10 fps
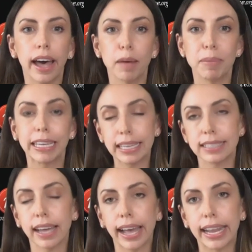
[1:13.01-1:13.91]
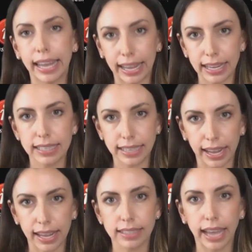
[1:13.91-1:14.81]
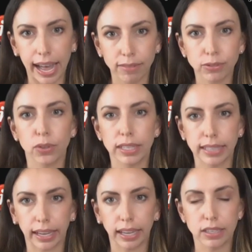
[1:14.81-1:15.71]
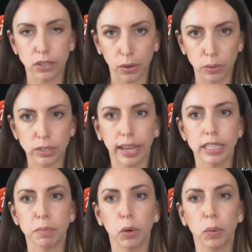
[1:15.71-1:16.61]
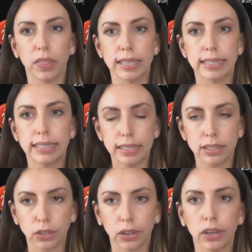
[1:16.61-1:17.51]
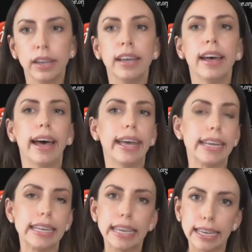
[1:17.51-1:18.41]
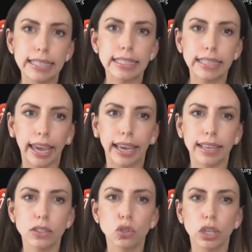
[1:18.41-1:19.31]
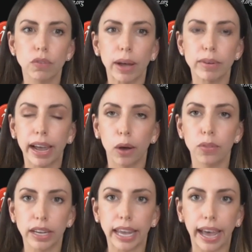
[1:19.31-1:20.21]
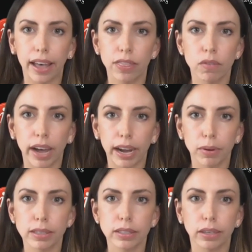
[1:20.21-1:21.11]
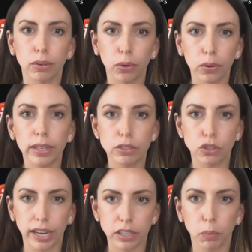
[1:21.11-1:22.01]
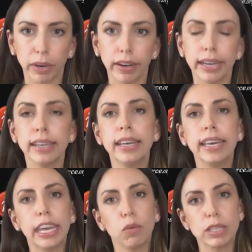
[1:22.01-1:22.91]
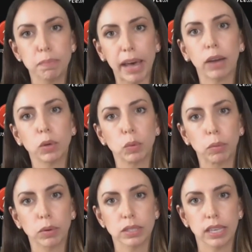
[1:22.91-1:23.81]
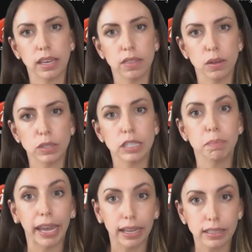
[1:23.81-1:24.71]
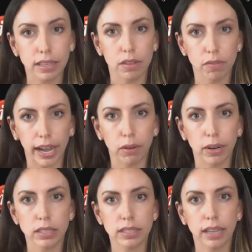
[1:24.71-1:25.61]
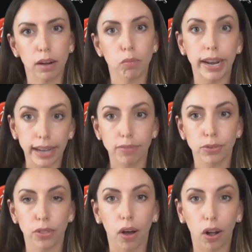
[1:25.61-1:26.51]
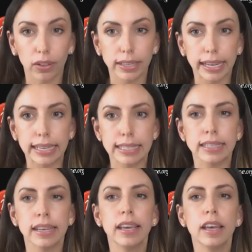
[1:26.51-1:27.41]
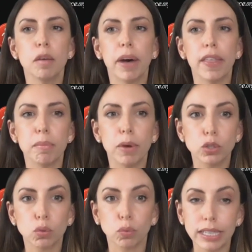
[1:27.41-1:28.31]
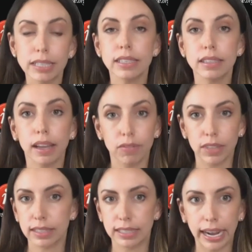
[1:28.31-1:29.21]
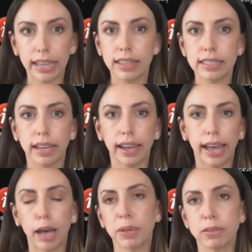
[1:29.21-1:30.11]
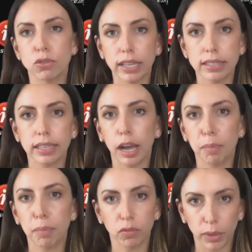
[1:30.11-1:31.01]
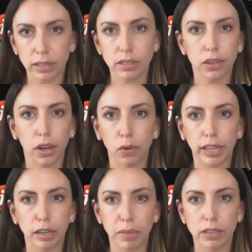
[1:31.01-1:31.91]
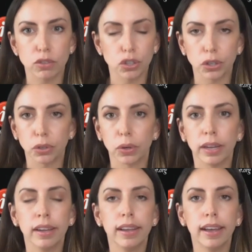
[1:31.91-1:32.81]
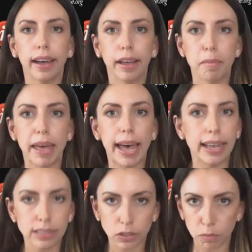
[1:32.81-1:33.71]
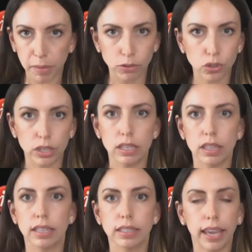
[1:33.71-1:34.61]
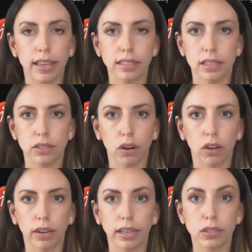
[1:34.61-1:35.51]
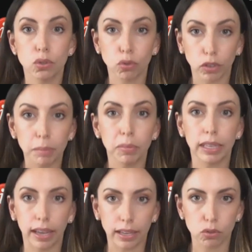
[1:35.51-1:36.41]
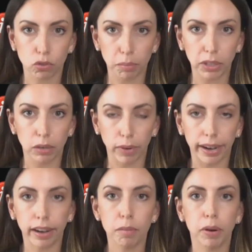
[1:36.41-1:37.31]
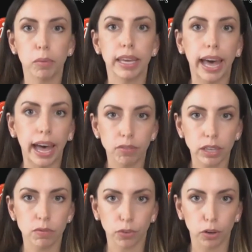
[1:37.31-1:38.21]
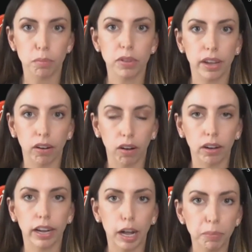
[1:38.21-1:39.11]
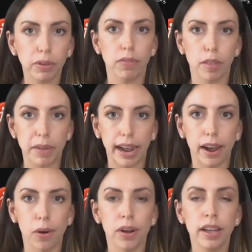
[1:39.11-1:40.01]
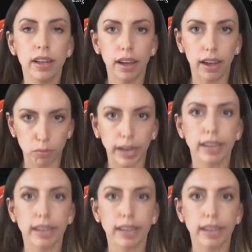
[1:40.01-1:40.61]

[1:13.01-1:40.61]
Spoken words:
but he died 8 days after the 2nd dose. I spoke with his sister. In his case, she found out that he had the virus in early January. It was back when we were seeing those spikes in the virus right after the holidays. But the most recent of these deaths happened just a couple of weeks ago in mid-June. As you mentioned, these cases are extremely, extremely rare, but we have confirmed there are a couple of them now right